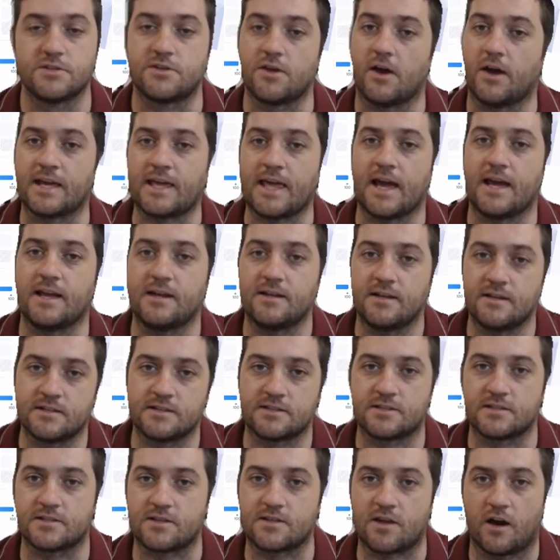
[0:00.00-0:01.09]
So, again,
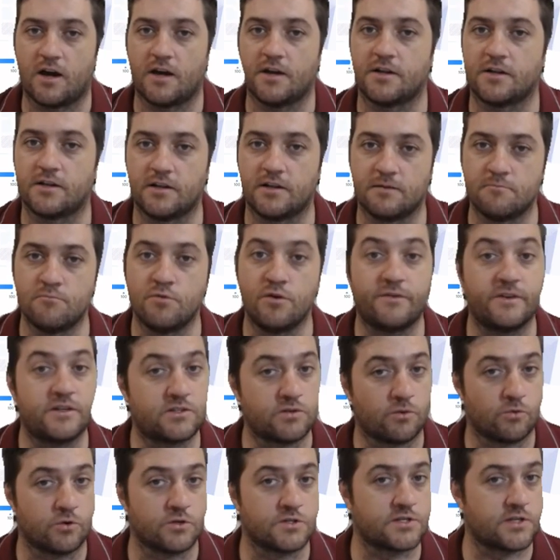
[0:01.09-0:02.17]
this is kind of moving
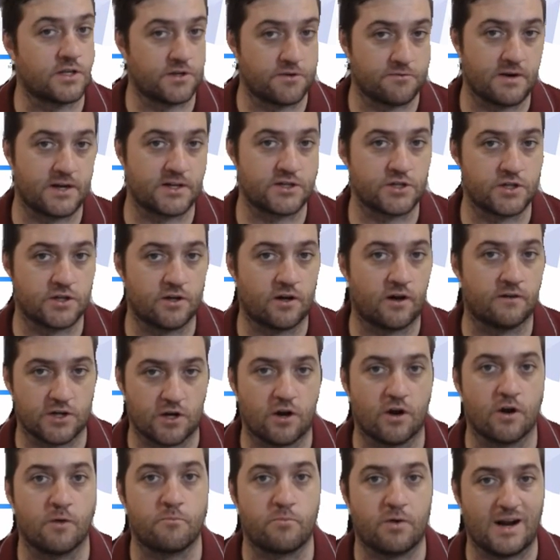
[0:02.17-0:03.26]
towards the direction of
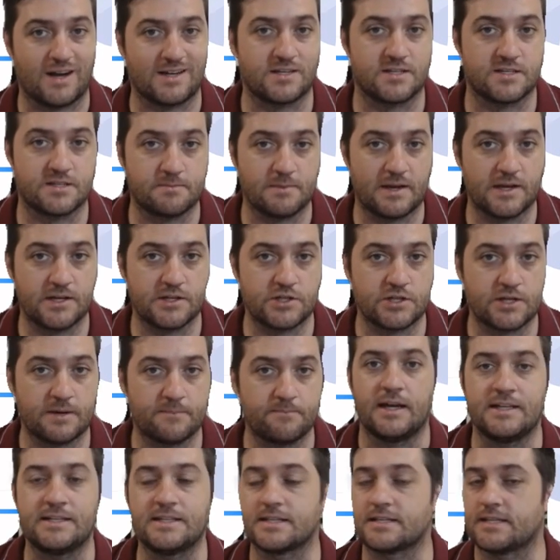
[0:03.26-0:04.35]
a practice
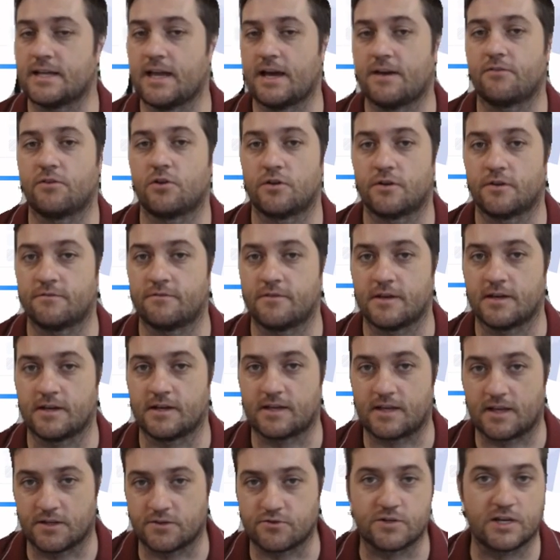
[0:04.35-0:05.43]
manager. It doesn't have a lot of the
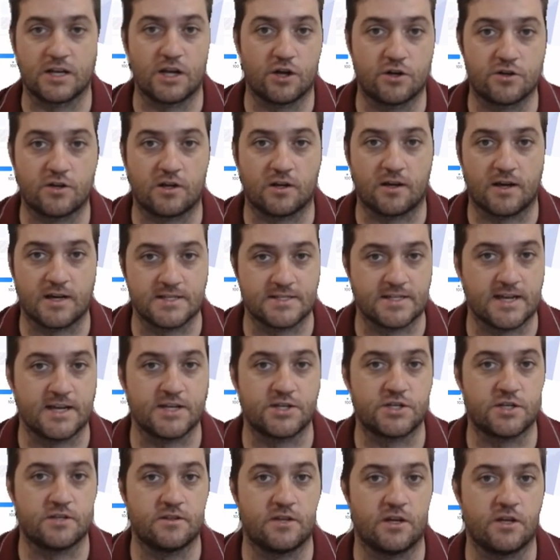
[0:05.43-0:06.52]
country
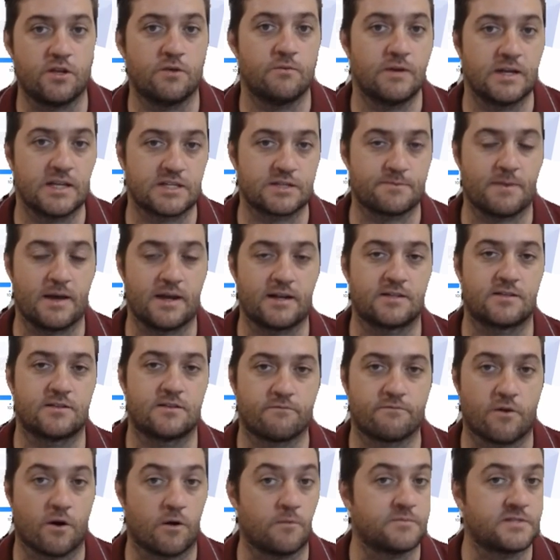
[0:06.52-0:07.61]
localization that you would expect
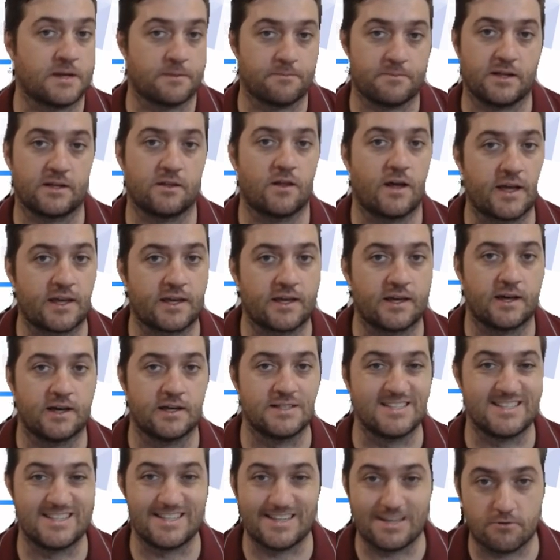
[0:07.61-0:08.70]
from something like a
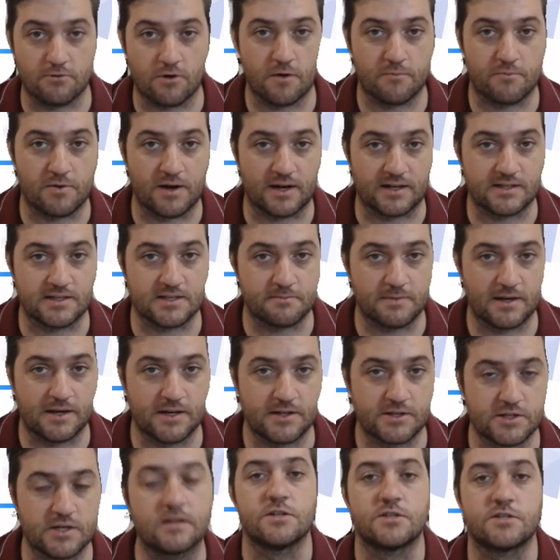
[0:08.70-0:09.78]
Xero practice
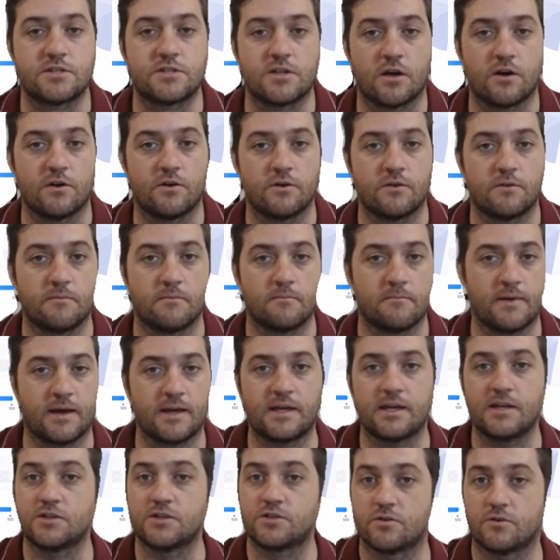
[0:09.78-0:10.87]
manager. So,
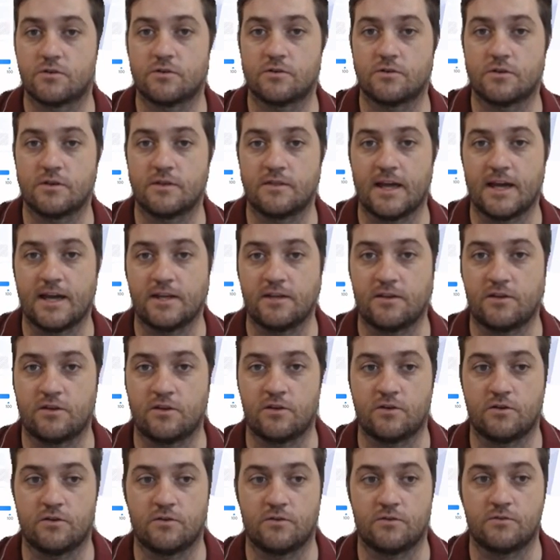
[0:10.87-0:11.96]
making sure that
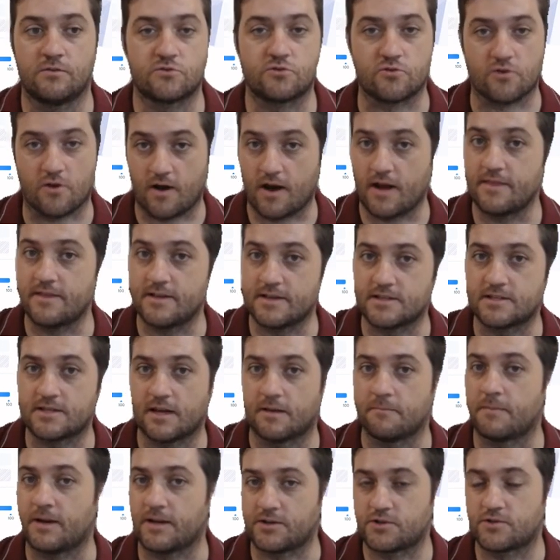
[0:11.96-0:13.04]
you try this
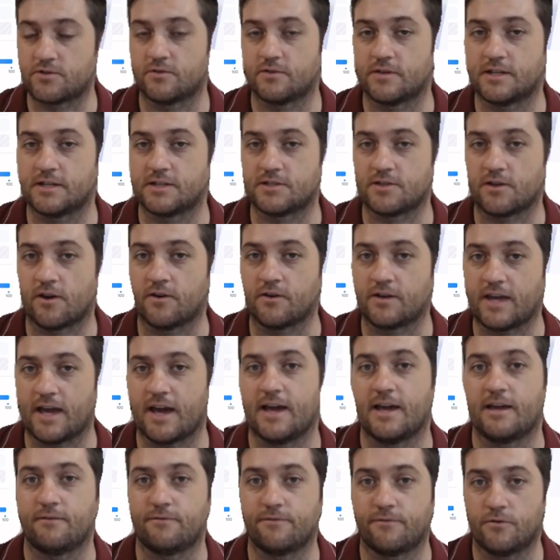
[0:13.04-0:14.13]
and make sure that it's
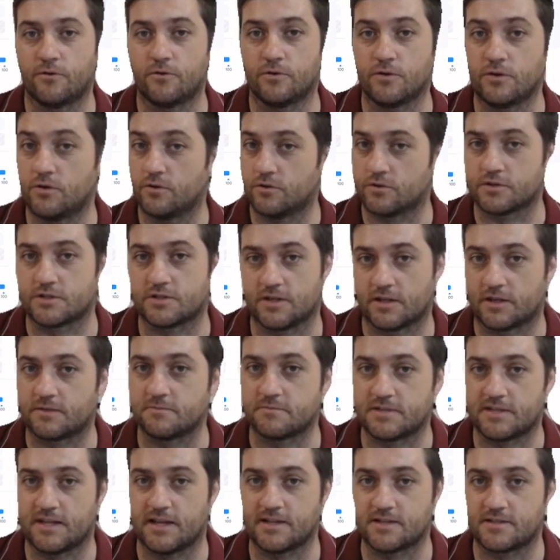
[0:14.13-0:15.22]
okay for your
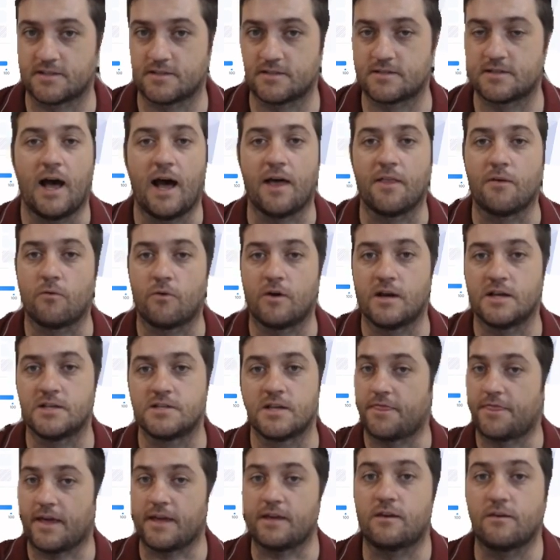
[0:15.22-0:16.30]
circumstances. Otherwise,
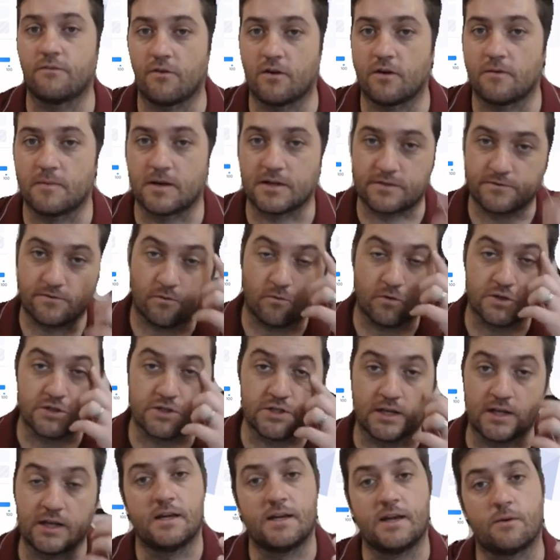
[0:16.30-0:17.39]
thank you very much for
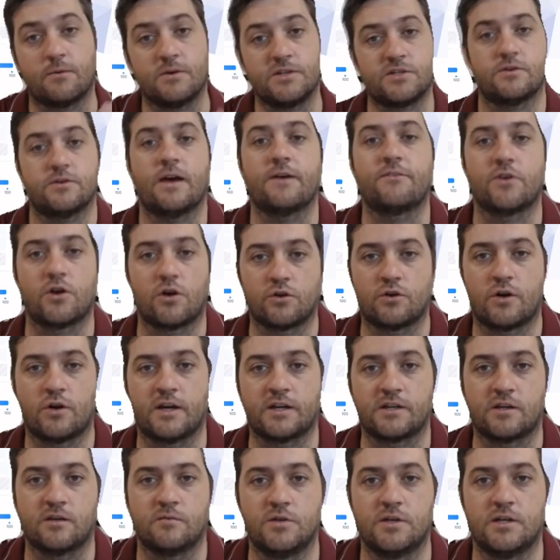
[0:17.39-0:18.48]
watching. Now, we do have an
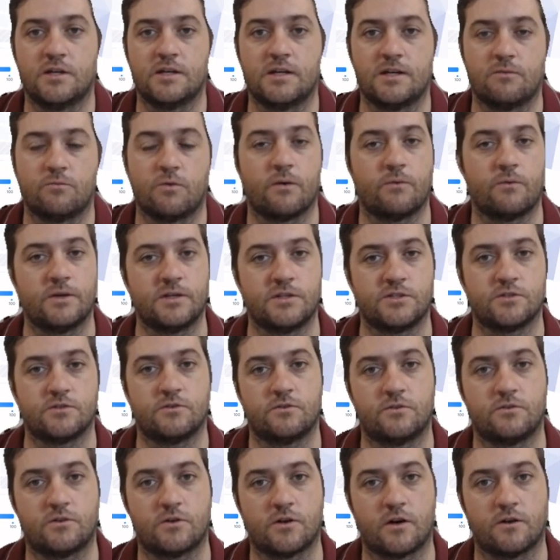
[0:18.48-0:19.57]
online community where we
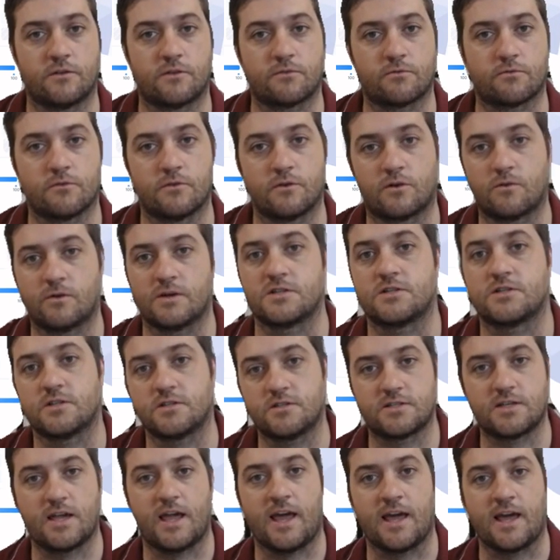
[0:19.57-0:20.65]
do go through
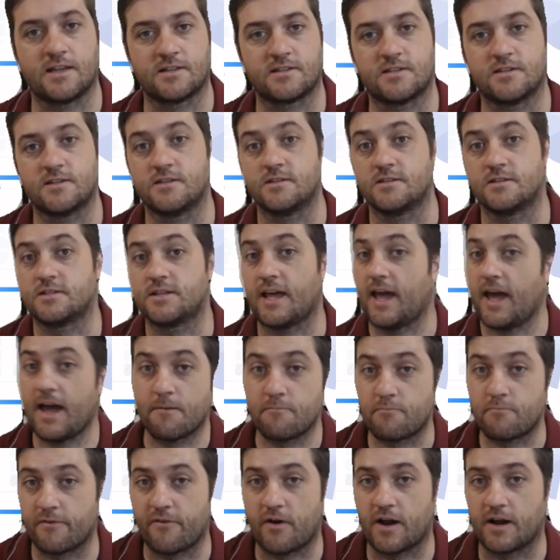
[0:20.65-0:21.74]
questions, answers,
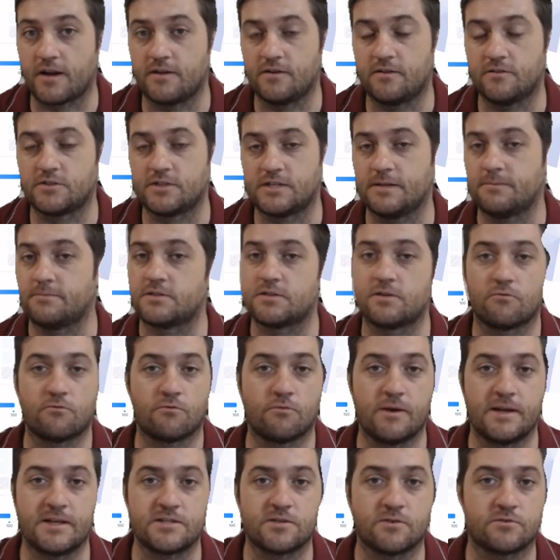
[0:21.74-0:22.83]
provide tips,
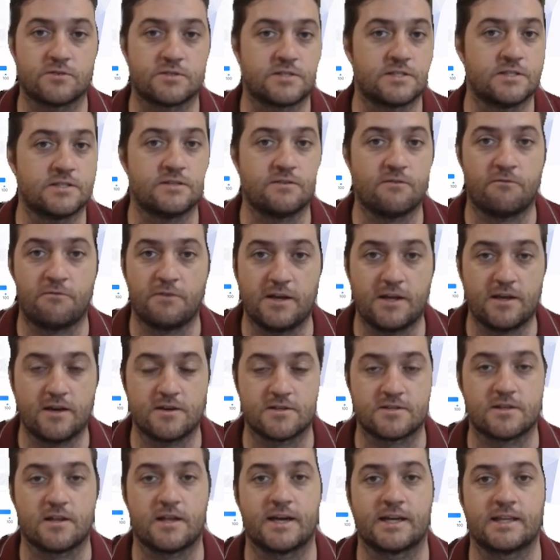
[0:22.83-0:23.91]
resources,
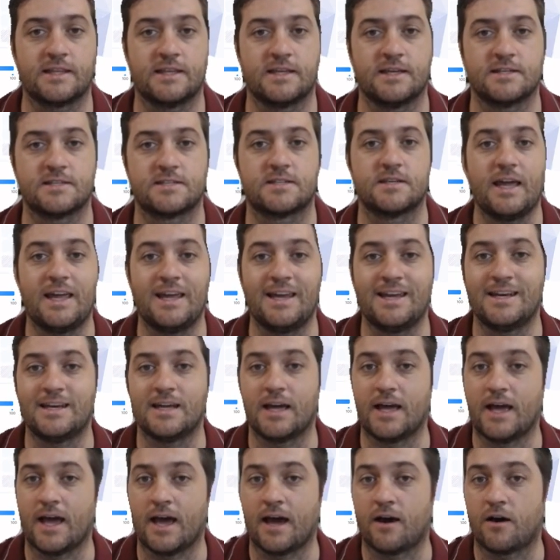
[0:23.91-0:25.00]
videos like this
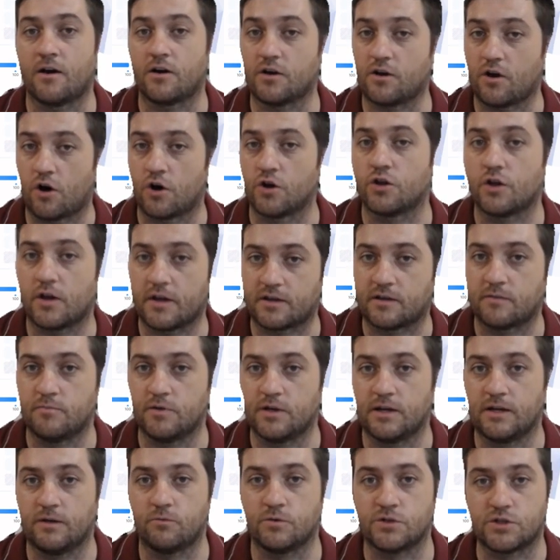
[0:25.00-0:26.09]
in our online
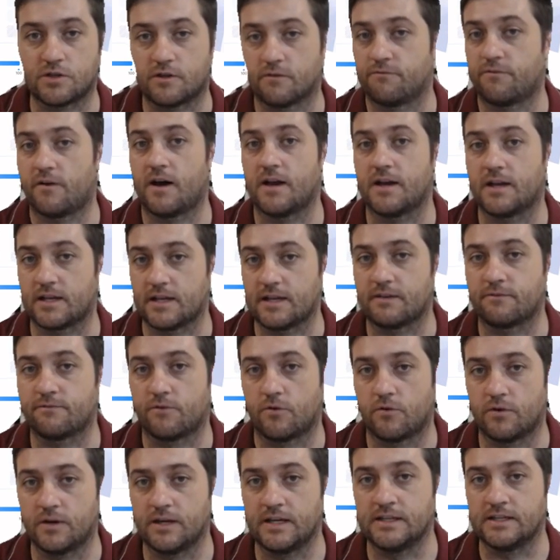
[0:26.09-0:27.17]
community, which you can find a link
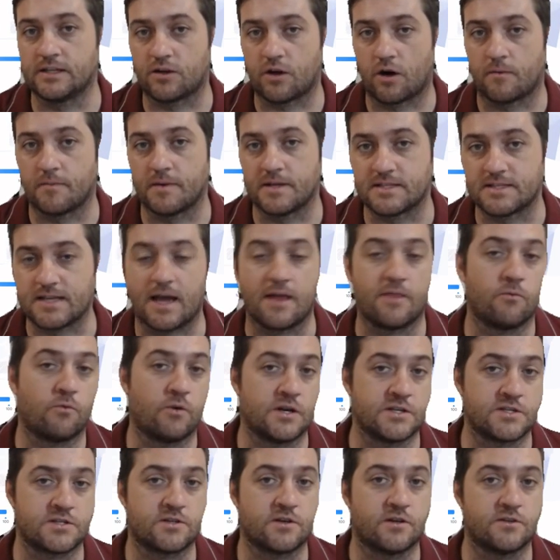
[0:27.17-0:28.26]
for in the comments.
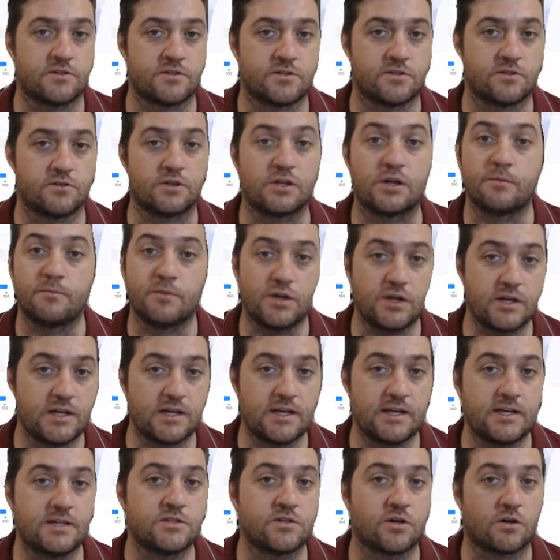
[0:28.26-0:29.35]
Otherwise, go to
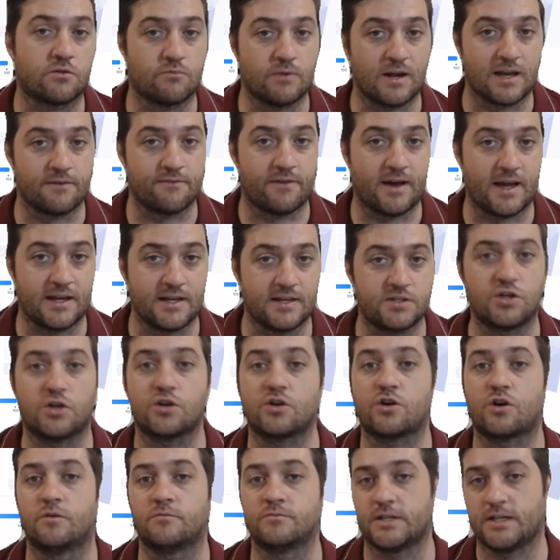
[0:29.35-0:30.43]

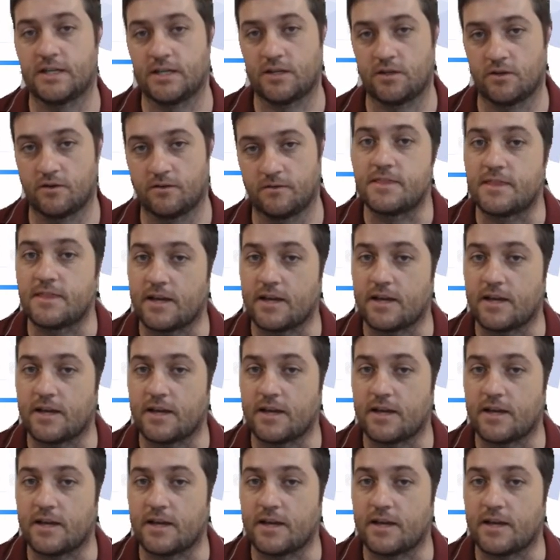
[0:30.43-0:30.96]
community.relevate.com.au.